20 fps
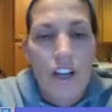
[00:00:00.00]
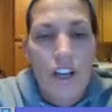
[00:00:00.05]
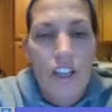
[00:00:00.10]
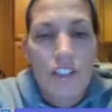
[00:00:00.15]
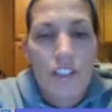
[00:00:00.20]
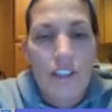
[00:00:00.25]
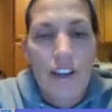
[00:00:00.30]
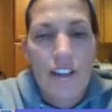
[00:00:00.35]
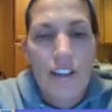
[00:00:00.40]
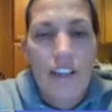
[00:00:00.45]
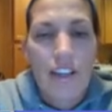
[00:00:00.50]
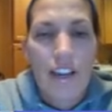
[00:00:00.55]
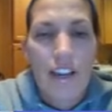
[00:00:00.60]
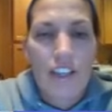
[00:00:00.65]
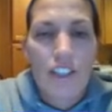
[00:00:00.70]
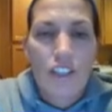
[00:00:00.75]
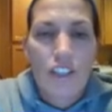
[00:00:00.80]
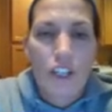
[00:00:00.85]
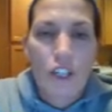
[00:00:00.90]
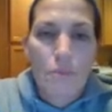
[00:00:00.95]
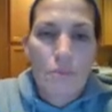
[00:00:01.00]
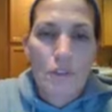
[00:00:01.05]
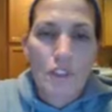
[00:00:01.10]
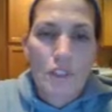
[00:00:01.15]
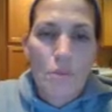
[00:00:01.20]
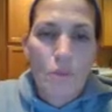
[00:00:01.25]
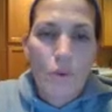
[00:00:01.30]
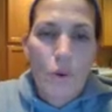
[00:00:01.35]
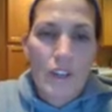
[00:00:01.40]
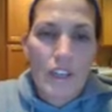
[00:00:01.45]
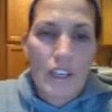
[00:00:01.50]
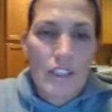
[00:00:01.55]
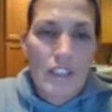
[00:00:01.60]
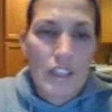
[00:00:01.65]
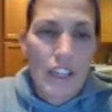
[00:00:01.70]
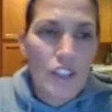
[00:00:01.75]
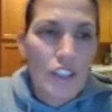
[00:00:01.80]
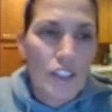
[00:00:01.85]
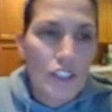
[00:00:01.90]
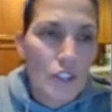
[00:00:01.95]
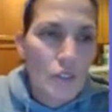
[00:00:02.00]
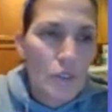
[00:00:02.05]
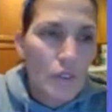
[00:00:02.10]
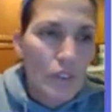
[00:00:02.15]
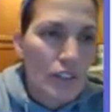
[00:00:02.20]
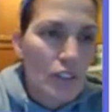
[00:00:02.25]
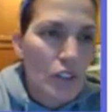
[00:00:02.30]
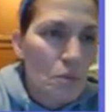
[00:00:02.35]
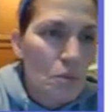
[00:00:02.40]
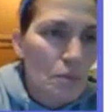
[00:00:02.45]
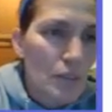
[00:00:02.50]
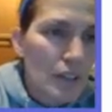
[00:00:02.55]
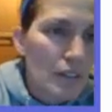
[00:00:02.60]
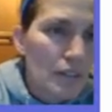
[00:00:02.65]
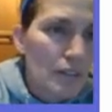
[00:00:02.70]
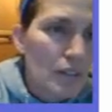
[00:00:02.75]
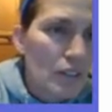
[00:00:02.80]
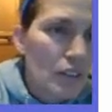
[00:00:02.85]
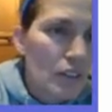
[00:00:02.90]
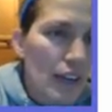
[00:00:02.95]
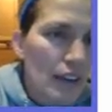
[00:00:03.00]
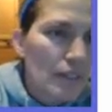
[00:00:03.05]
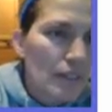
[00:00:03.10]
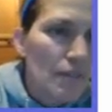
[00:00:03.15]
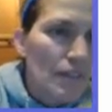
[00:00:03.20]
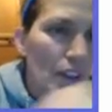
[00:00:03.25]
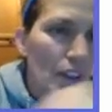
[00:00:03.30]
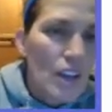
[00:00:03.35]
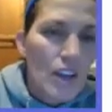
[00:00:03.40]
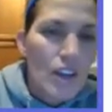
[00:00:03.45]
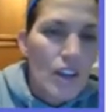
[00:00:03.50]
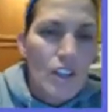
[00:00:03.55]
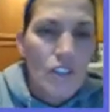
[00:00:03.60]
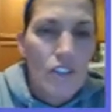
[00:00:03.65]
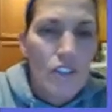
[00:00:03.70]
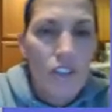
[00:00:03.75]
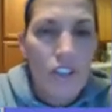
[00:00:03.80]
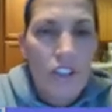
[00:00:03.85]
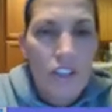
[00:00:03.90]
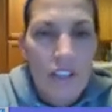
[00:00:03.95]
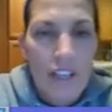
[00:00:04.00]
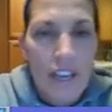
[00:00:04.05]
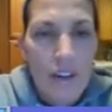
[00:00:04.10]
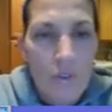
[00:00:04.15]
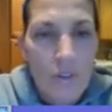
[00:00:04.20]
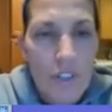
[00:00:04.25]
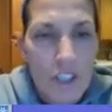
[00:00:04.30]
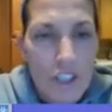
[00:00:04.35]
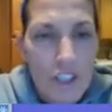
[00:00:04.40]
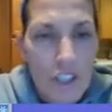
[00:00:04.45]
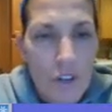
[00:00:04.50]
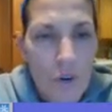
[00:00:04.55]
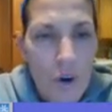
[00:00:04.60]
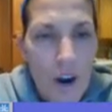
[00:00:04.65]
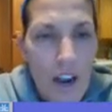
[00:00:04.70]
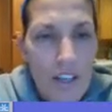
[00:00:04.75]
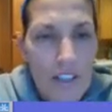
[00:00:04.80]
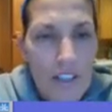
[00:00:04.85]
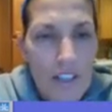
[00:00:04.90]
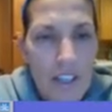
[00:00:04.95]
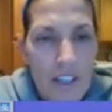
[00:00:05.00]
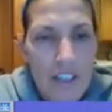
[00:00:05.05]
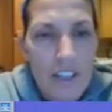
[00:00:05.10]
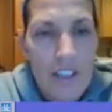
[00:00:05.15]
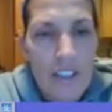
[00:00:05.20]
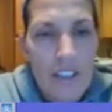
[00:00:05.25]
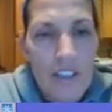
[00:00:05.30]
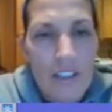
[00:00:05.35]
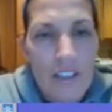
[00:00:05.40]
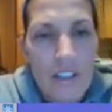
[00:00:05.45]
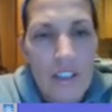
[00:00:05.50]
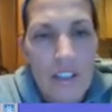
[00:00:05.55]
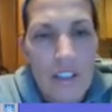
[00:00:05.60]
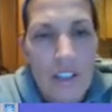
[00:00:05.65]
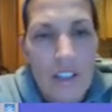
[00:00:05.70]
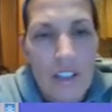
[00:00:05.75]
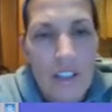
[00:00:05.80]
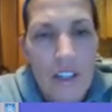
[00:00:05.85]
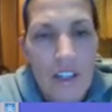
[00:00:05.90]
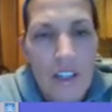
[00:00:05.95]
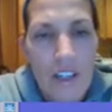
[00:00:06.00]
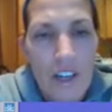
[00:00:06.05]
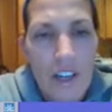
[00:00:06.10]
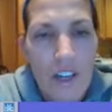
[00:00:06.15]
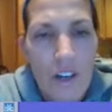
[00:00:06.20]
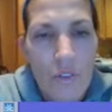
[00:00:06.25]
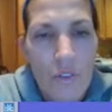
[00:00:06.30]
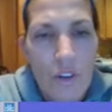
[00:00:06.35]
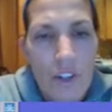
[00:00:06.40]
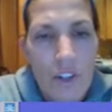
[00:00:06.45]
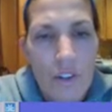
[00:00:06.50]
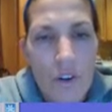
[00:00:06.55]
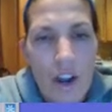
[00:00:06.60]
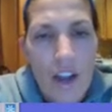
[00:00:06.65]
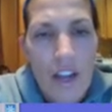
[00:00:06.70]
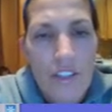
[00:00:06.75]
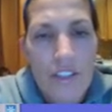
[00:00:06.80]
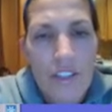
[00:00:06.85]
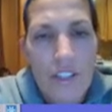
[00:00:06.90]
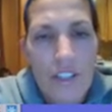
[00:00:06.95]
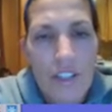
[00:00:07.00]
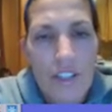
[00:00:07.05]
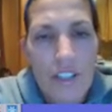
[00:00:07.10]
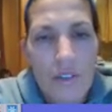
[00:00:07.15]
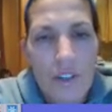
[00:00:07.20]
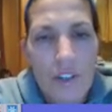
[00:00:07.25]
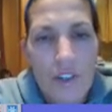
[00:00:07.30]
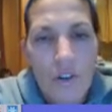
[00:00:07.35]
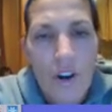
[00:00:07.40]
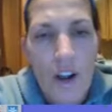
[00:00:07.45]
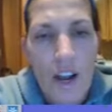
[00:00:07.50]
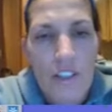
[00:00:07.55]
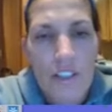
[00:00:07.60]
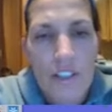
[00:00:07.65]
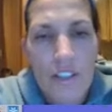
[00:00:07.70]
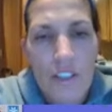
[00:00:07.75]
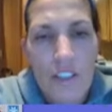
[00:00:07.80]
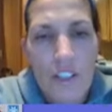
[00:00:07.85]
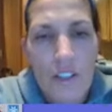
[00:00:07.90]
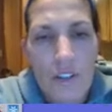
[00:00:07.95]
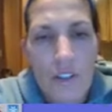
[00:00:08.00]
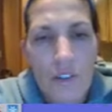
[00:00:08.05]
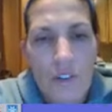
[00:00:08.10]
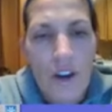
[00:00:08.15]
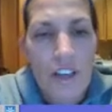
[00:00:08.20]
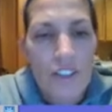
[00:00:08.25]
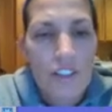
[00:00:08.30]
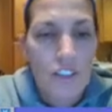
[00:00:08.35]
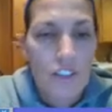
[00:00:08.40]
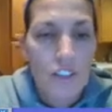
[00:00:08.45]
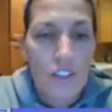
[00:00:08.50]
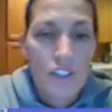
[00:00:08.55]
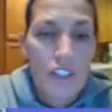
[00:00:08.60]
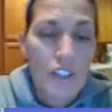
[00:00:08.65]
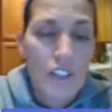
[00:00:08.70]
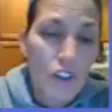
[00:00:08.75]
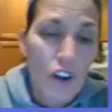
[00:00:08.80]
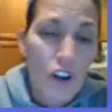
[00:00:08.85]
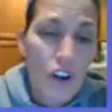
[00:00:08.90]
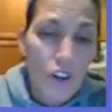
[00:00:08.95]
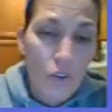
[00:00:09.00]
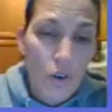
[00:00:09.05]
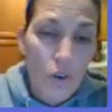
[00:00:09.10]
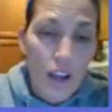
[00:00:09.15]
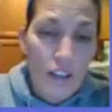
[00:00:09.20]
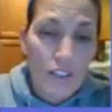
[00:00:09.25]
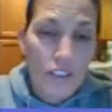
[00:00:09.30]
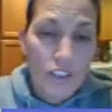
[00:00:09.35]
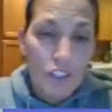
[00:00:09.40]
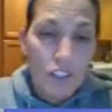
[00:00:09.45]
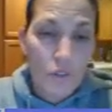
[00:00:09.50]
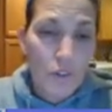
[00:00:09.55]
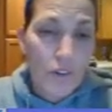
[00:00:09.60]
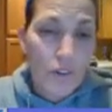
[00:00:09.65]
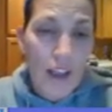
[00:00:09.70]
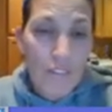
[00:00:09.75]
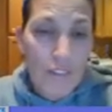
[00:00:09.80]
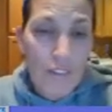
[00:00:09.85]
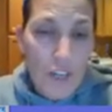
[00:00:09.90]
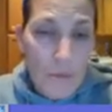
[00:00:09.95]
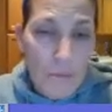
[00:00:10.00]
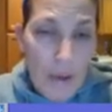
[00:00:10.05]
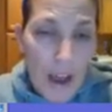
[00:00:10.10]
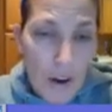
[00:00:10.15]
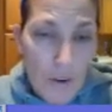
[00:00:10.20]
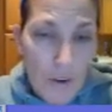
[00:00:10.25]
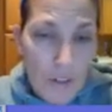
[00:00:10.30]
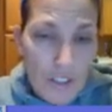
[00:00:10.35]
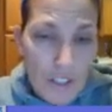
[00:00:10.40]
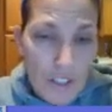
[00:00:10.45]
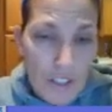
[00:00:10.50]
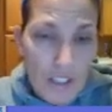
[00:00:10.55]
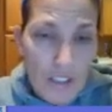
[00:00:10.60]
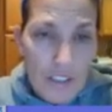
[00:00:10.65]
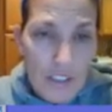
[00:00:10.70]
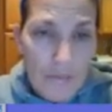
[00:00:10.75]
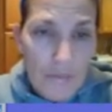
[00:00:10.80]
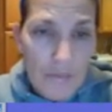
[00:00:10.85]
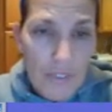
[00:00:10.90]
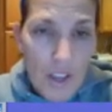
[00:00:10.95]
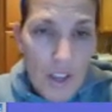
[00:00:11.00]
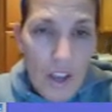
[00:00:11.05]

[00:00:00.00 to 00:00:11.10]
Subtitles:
So now I can kind of start to put some organization to it a little bit, okay? So it looks like we just cross here, we cross here, we cross here, we cross here. So these are all crosses, so we don't have any powers in these.